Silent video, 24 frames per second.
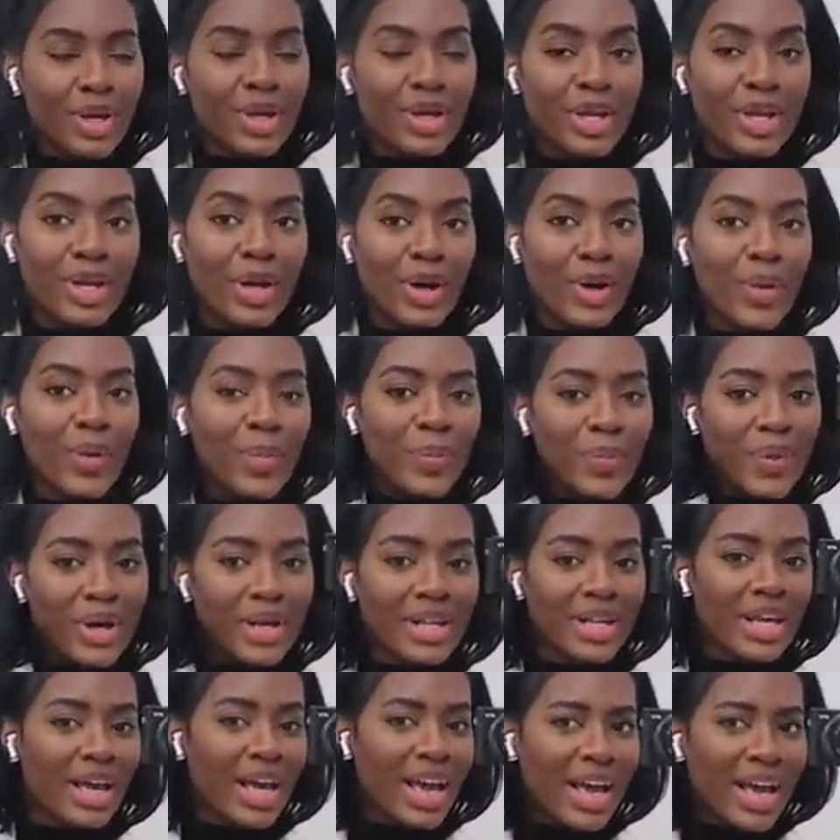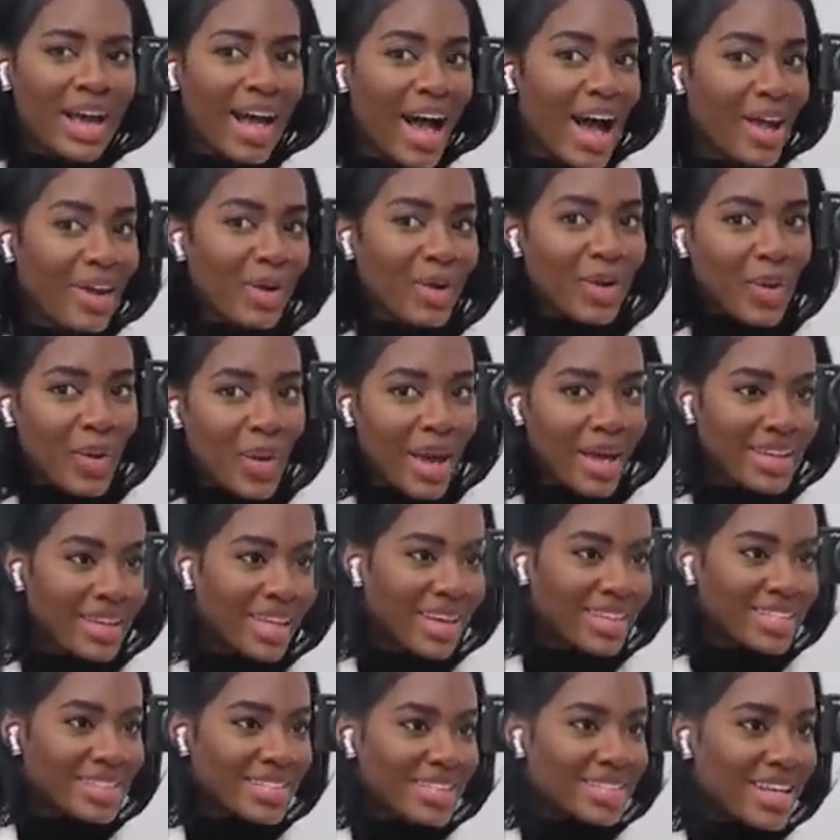you know, but I don't know, I
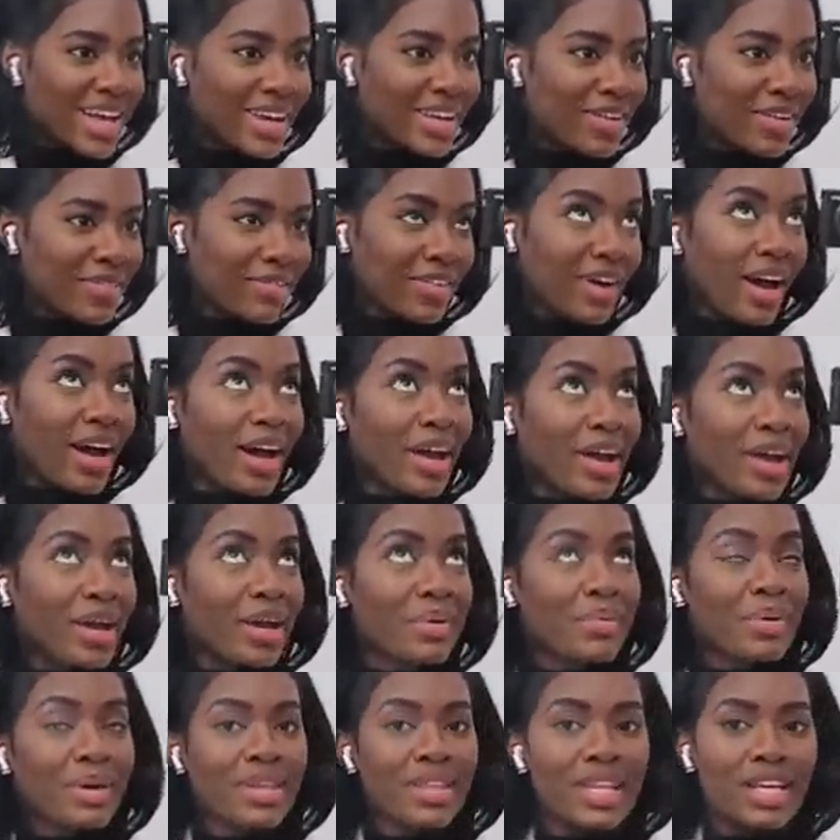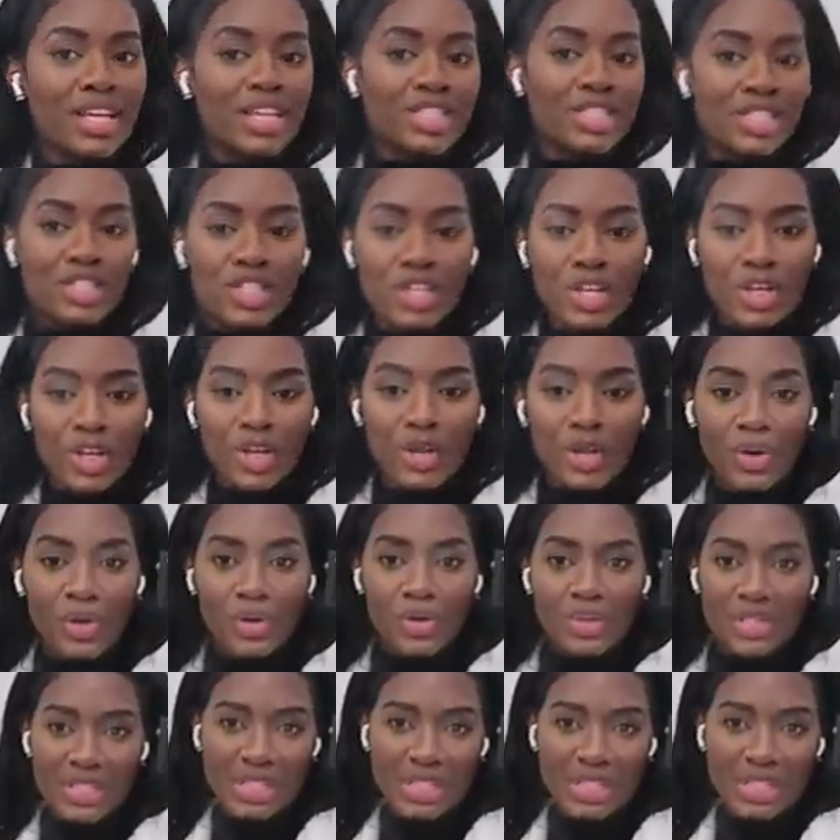like this kind of vibe. I think it's cute,